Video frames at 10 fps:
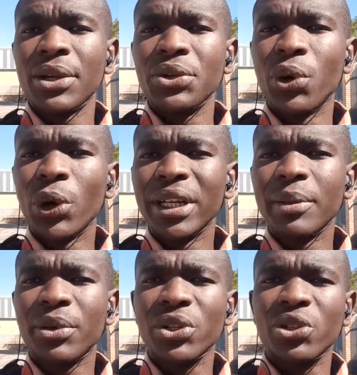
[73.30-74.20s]
you
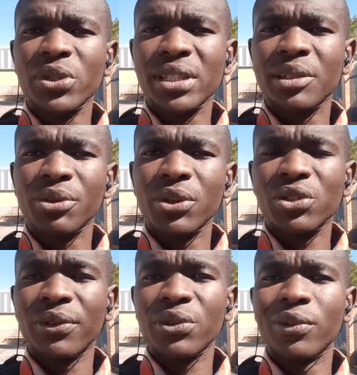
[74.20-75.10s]
only produce it
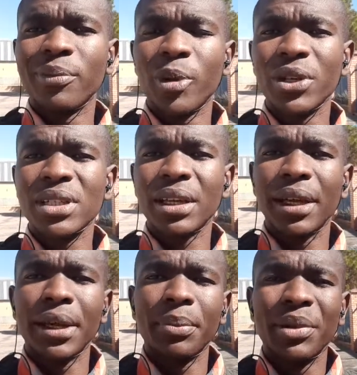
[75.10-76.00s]
because of you've bought
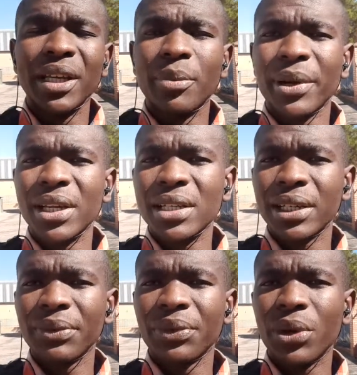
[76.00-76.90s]
a big printer